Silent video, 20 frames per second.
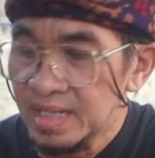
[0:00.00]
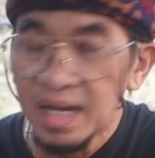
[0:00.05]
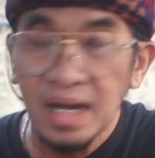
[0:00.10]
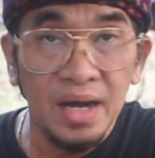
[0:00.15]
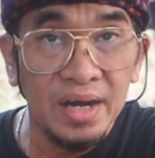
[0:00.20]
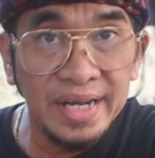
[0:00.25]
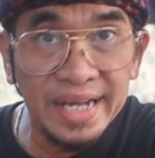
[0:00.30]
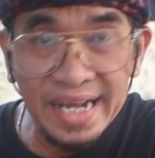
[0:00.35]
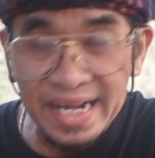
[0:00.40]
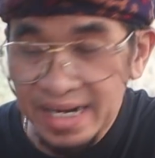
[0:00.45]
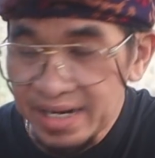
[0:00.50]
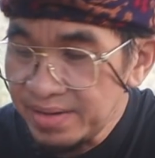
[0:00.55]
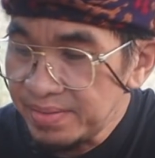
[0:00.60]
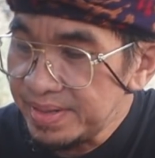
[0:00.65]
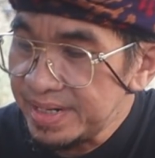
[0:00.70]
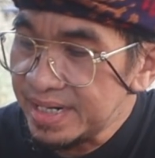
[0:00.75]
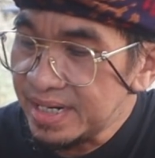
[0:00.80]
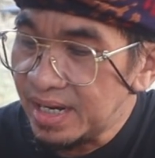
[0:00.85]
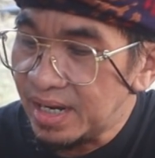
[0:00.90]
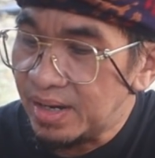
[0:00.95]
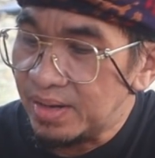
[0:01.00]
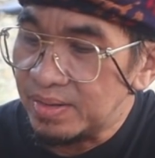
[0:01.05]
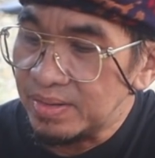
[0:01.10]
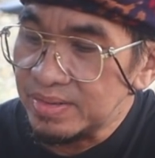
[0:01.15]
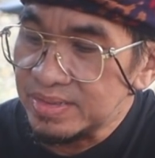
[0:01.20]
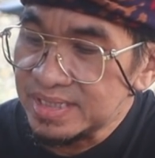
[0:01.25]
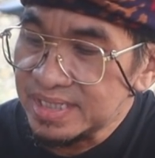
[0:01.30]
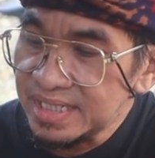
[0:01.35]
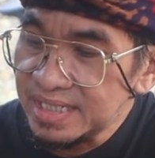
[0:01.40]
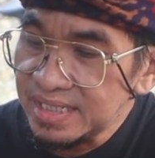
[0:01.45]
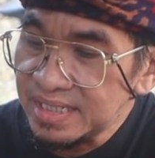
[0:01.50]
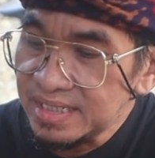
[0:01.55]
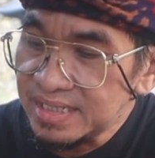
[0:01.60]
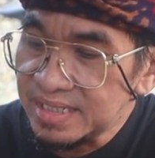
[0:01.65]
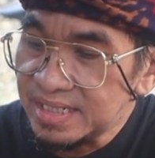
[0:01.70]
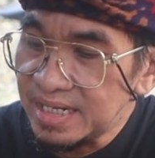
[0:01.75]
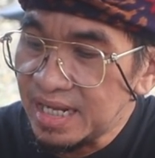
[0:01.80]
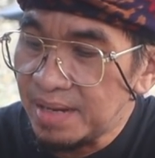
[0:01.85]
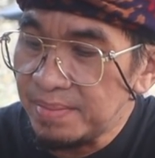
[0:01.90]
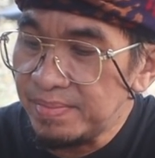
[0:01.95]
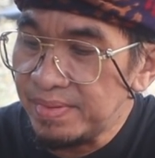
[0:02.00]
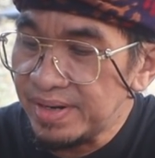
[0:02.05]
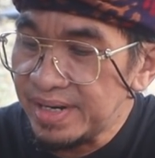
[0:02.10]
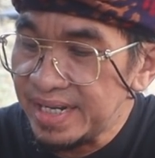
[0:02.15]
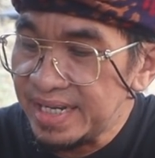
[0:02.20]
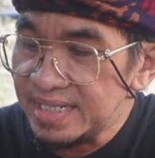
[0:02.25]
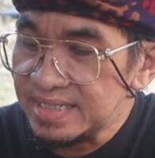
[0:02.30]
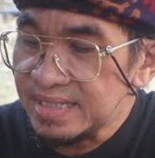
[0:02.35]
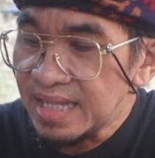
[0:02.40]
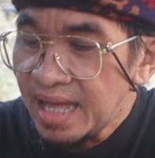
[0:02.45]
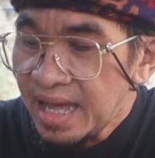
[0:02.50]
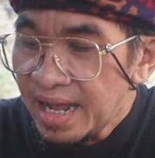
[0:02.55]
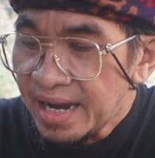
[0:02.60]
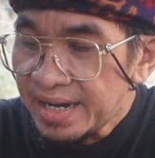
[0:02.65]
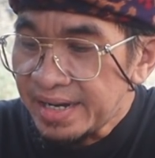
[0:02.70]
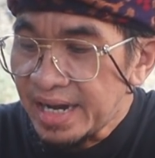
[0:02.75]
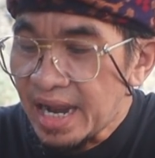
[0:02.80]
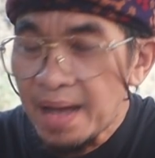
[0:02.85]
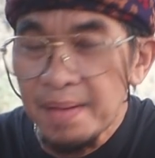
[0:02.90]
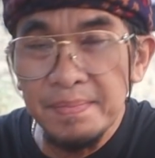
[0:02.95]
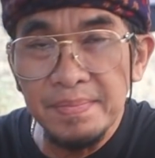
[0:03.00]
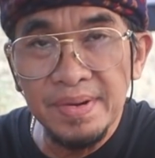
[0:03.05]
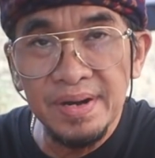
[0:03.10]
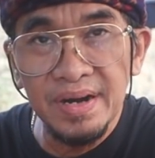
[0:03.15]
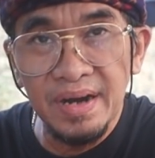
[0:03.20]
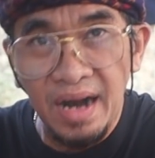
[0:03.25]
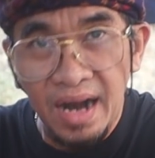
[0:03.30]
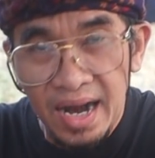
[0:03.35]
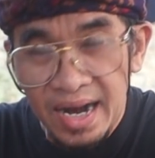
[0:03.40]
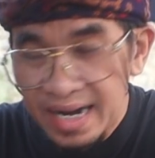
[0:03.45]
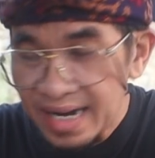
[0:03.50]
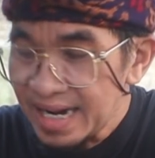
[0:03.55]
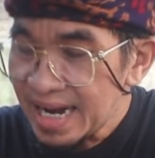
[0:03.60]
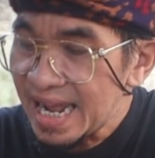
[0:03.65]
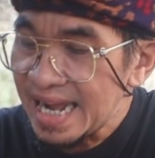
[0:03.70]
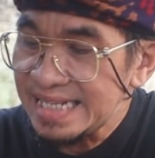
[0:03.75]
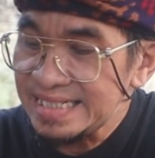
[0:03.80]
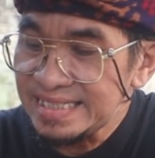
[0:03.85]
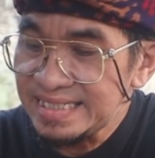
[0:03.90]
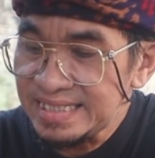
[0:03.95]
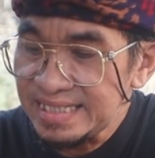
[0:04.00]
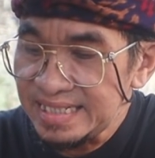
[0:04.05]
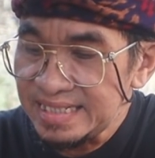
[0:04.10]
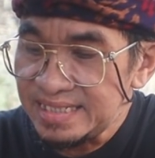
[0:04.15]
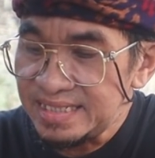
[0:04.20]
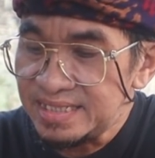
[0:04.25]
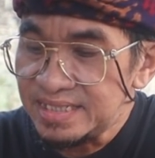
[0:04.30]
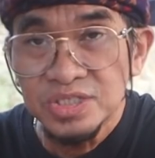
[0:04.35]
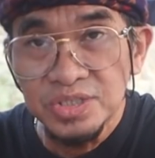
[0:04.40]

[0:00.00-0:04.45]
Okay, here we go. You see, the number is number 19.